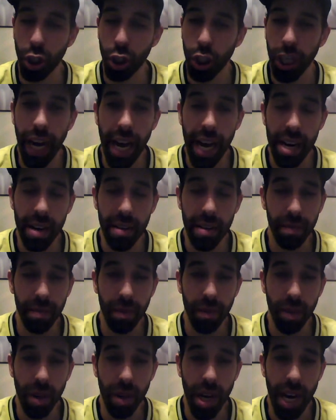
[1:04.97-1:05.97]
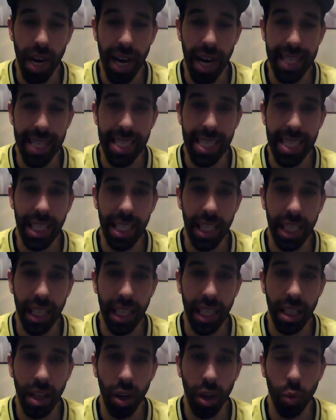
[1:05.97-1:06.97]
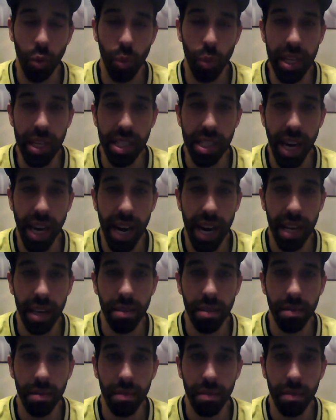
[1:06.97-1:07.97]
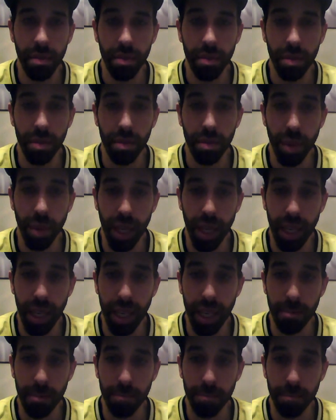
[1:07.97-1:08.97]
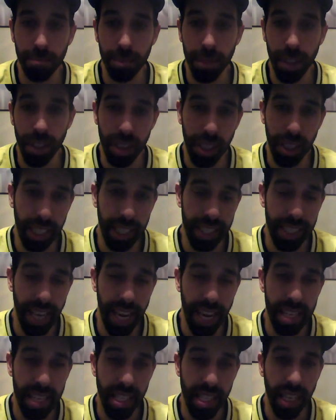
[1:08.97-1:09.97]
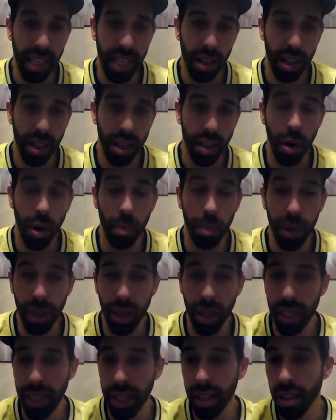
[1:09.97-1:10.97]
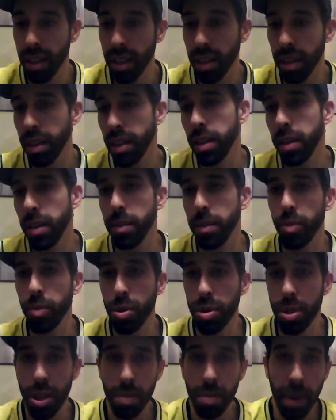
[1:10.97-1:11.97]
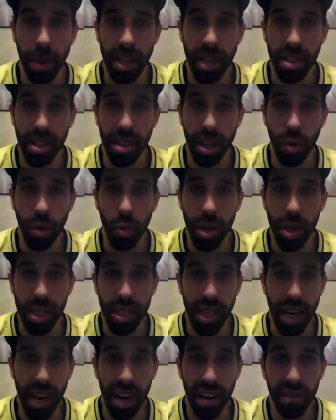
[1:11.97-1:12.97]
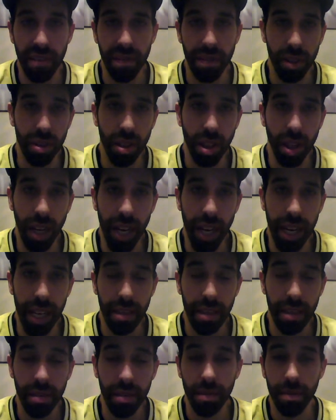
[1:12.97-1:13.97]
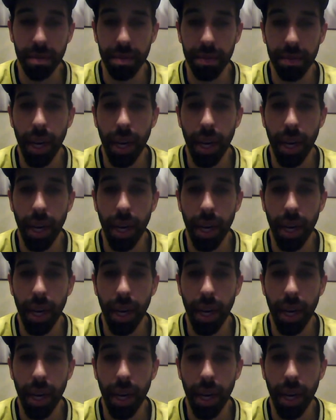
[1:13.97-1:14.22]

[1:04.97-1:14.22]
the shot. I slid in to the weak side because I guess Casey cleared out Billy. There's a space on the weak side. I filled the lane.